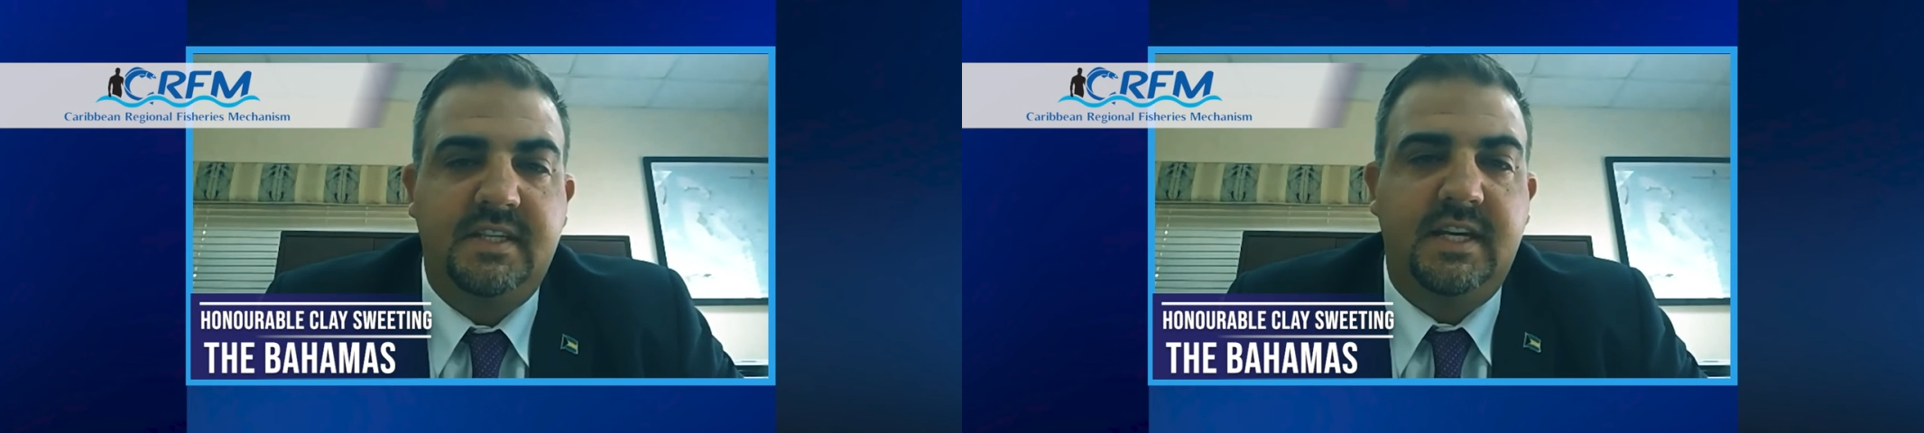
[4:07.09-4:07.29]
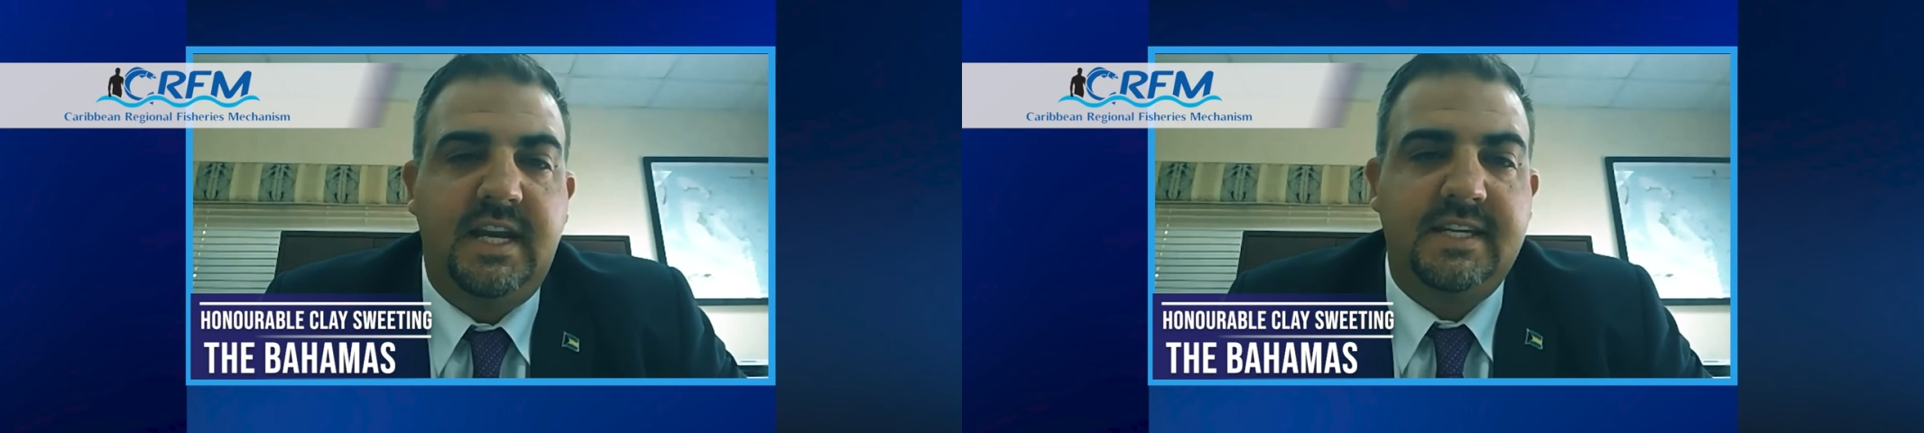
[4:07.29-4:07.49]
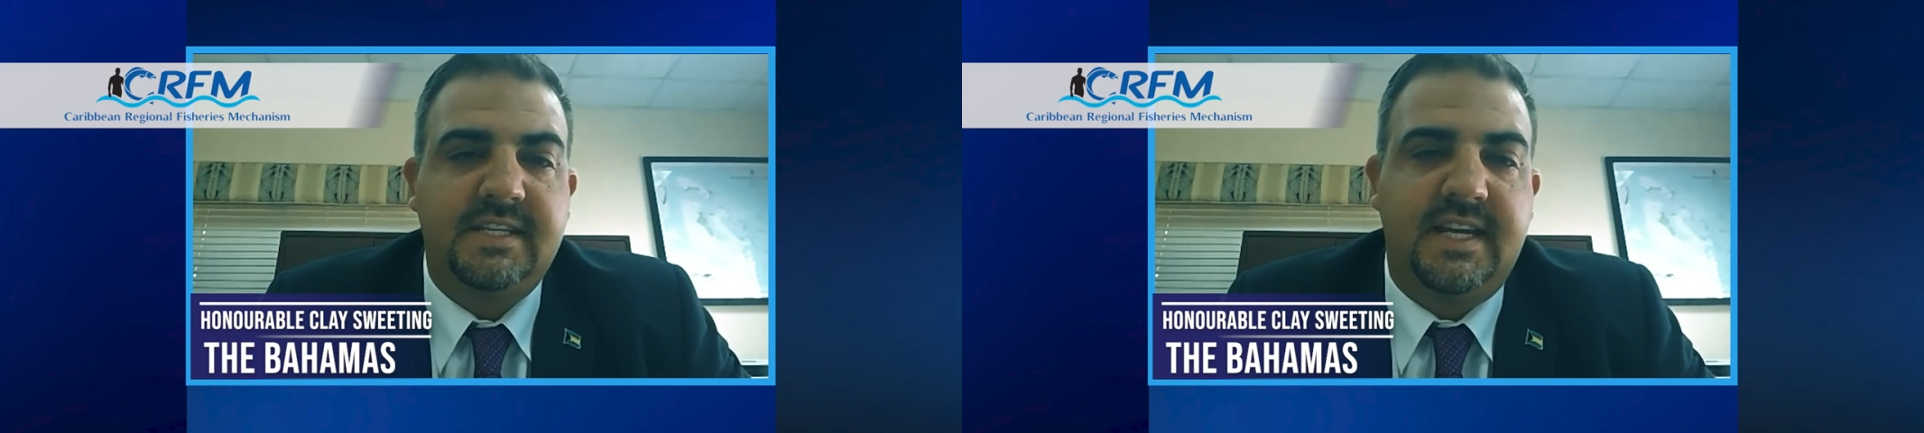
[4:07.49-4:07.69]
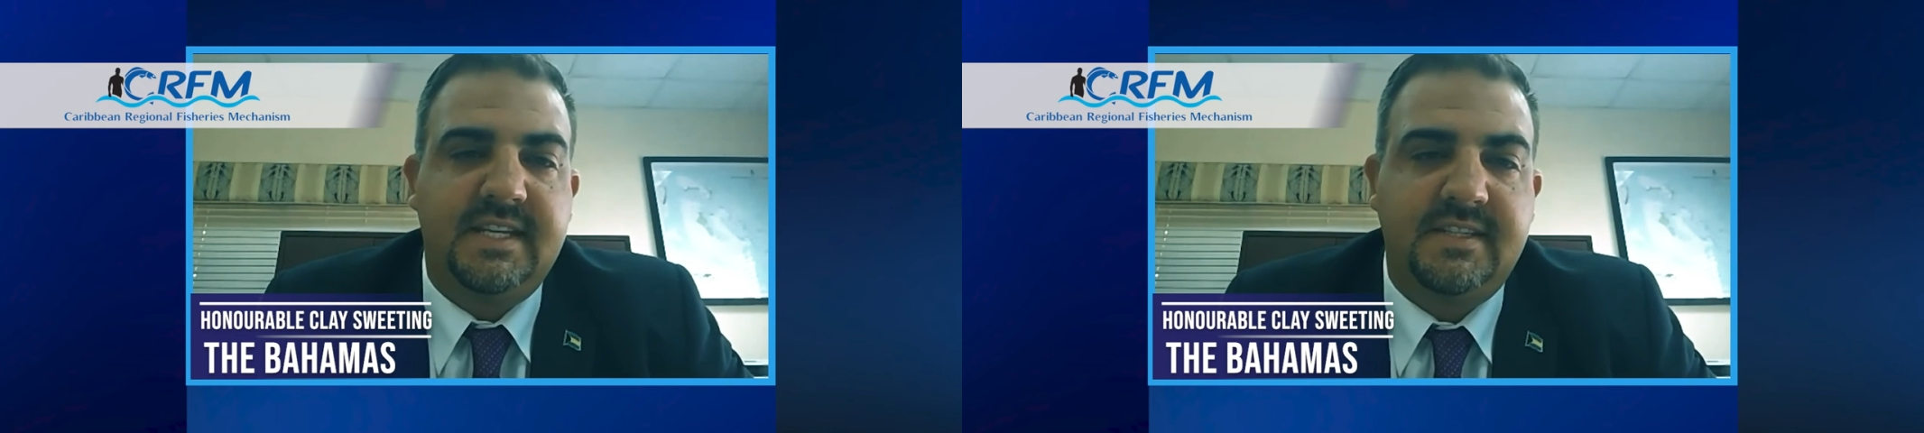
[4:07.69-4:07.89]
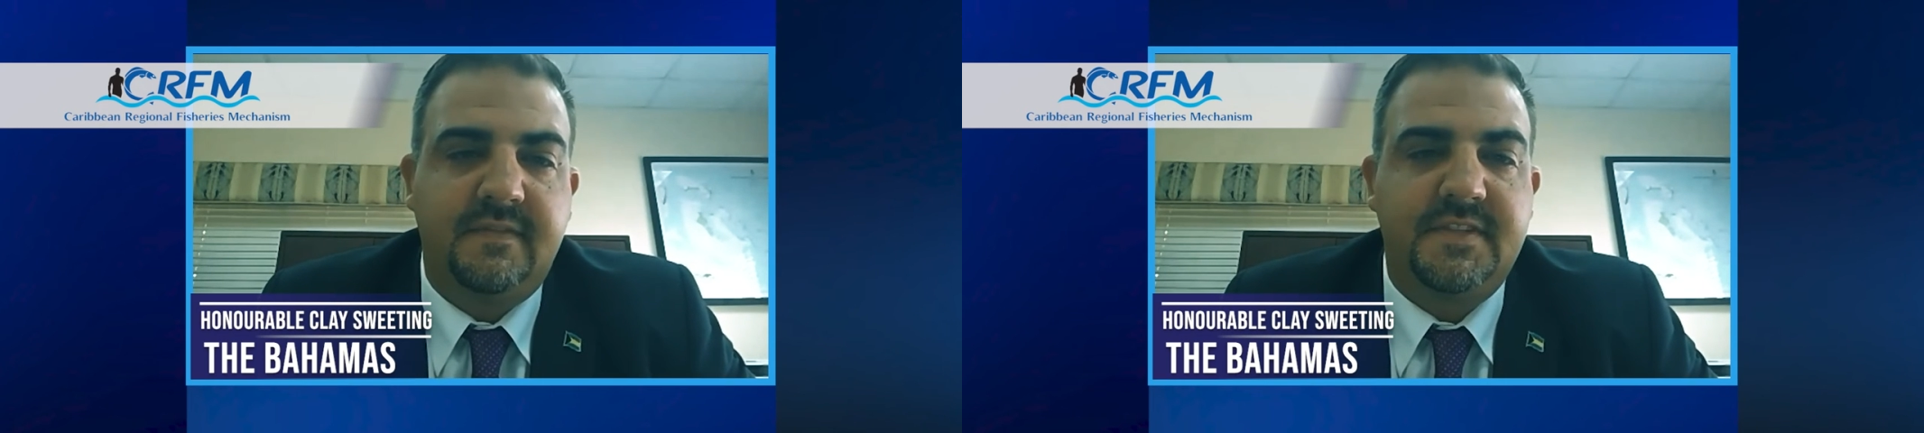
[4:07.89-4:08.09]
in
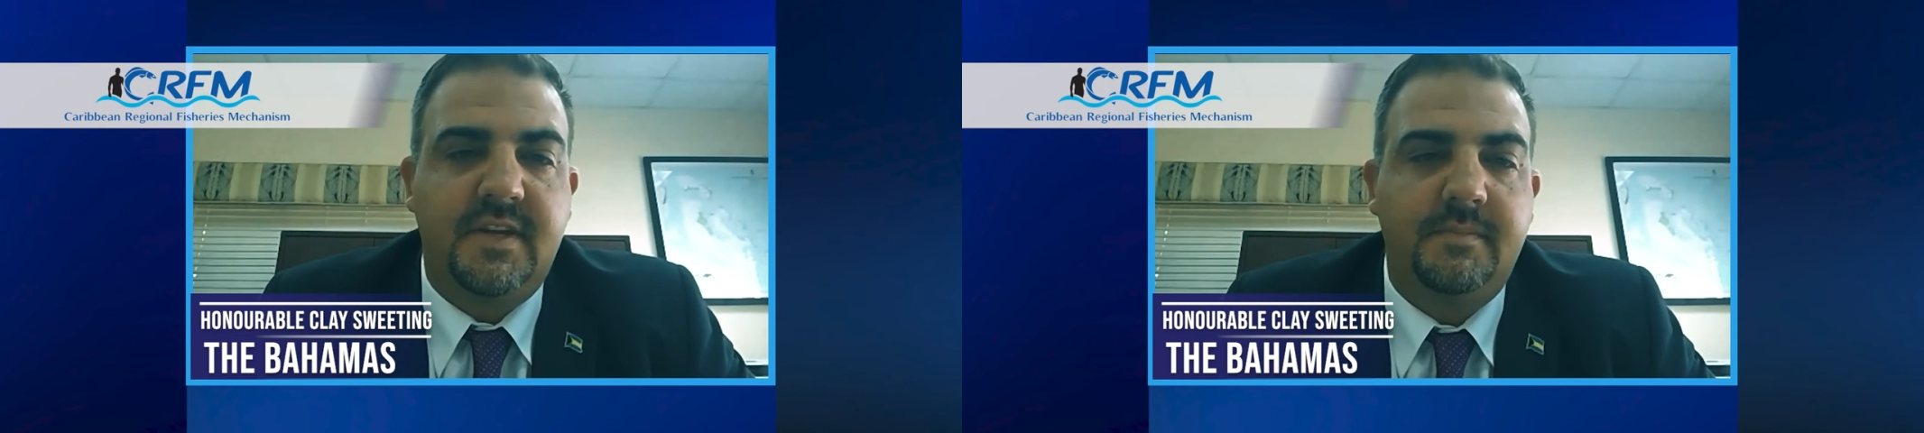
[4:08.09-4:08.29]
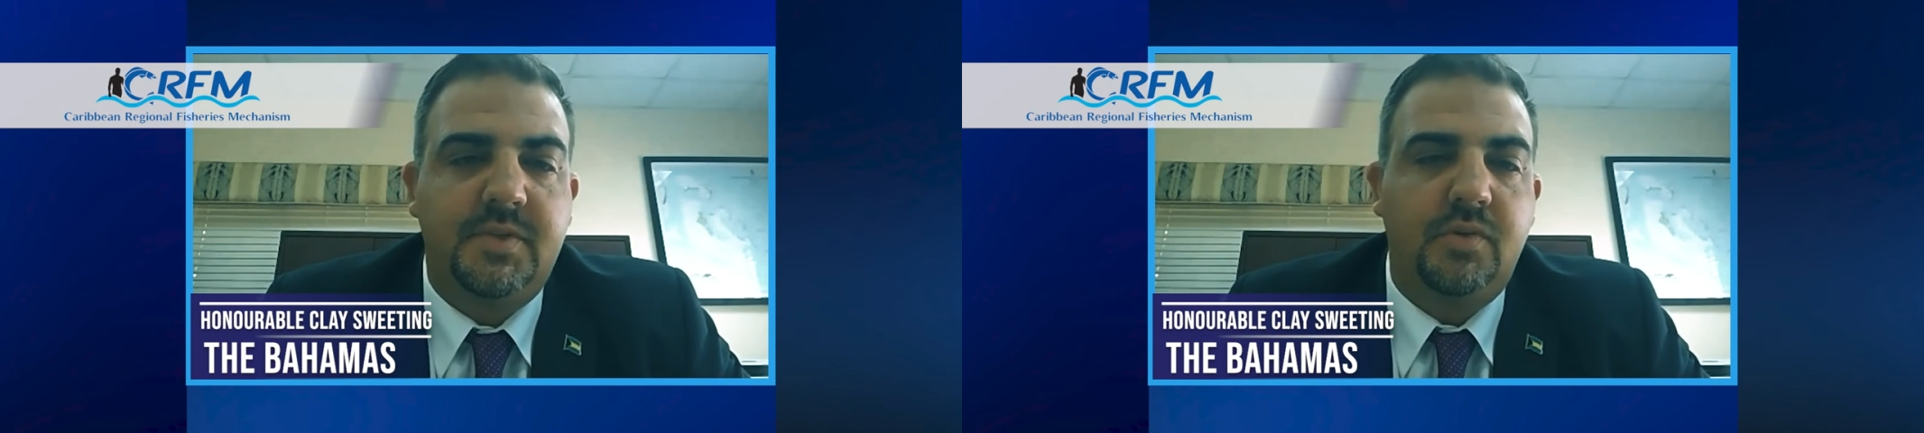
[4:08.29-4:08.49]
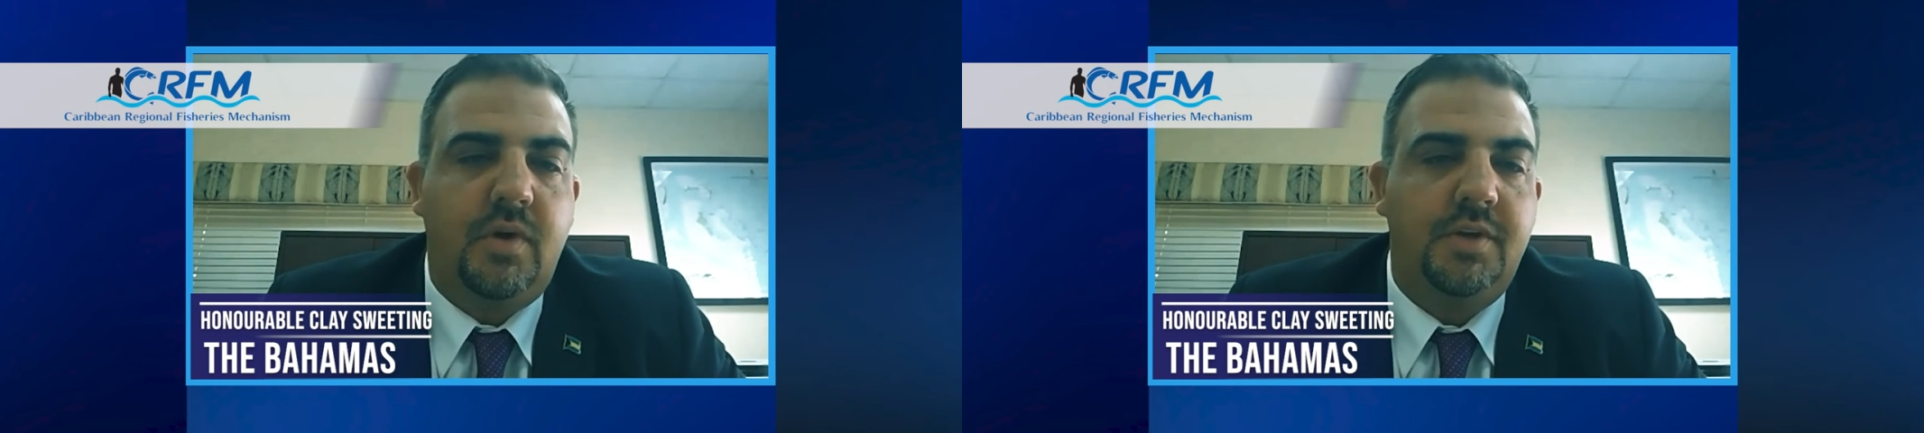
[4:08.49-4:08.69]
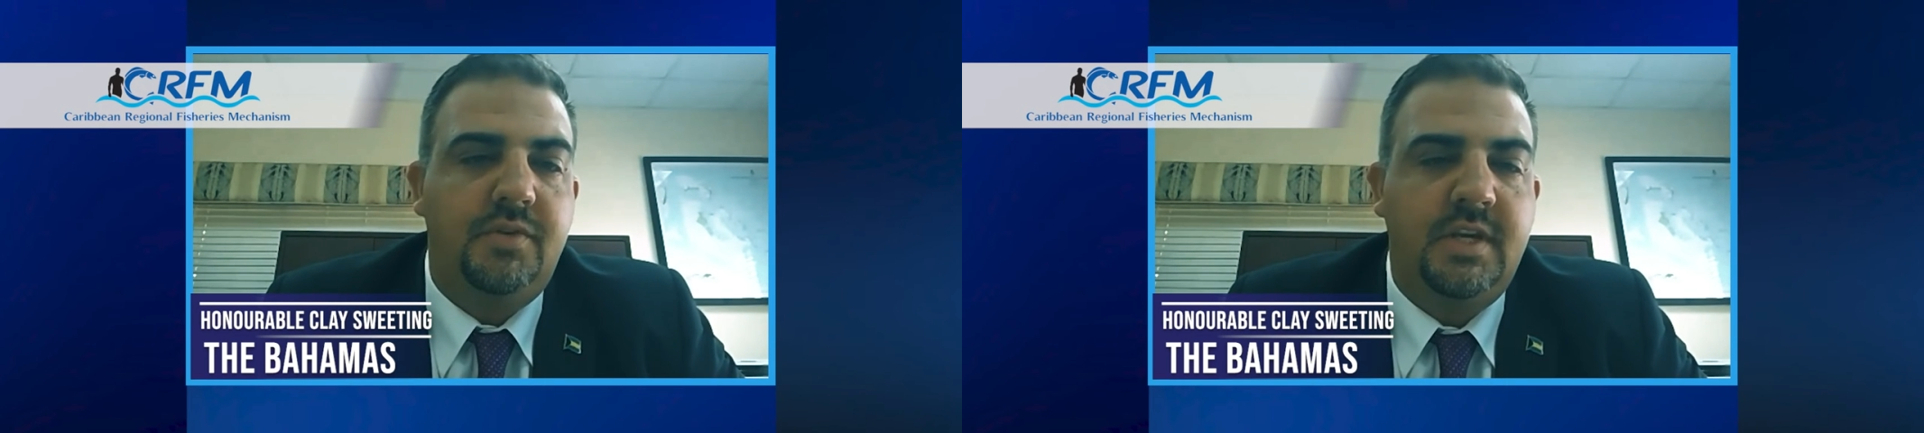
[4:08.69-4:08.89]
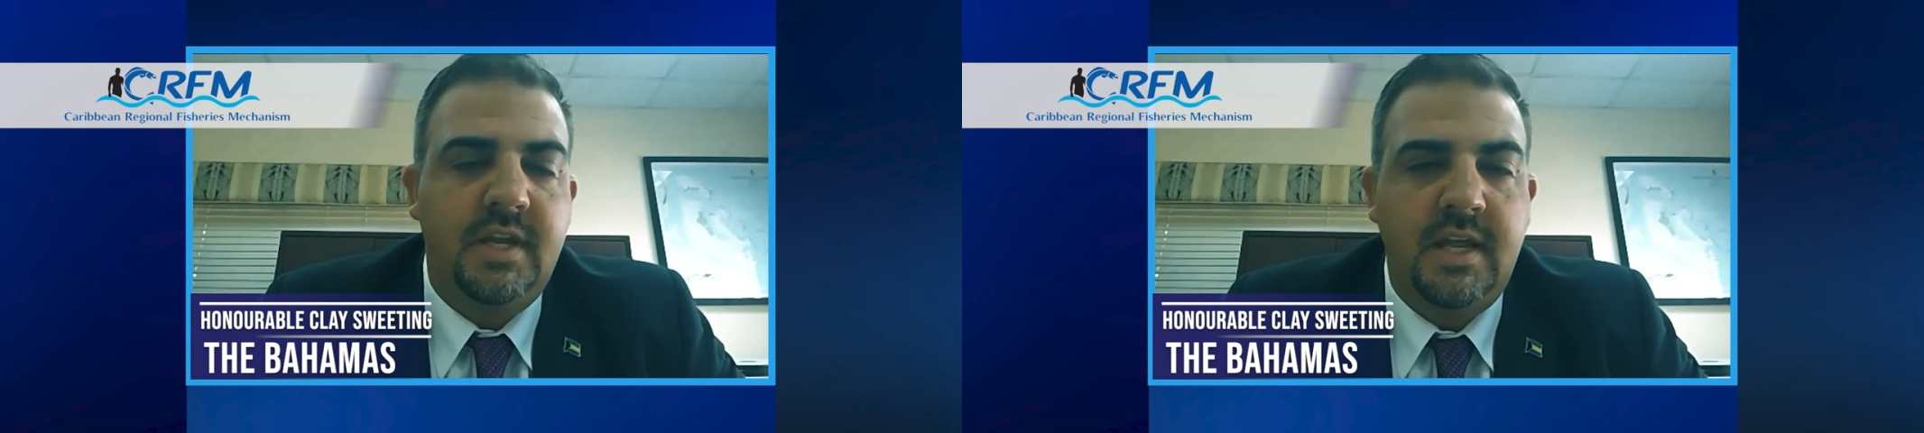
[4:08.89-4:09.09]
excess of some
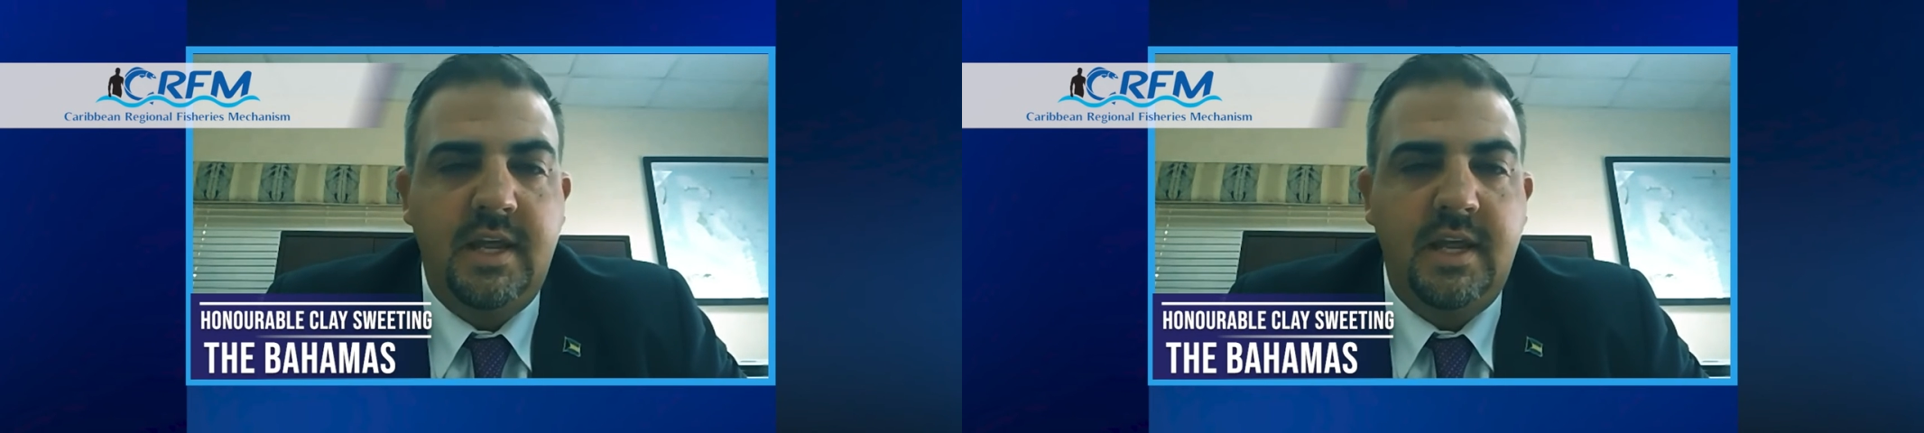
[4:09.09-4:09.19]
$232